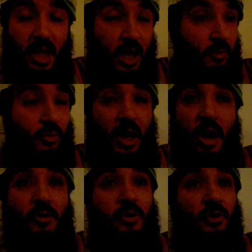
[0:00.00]
I don't know
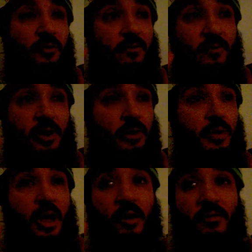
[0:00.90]
how you're gonna figure
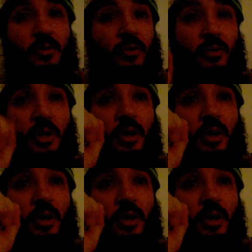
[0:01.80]
it out. If you're gonna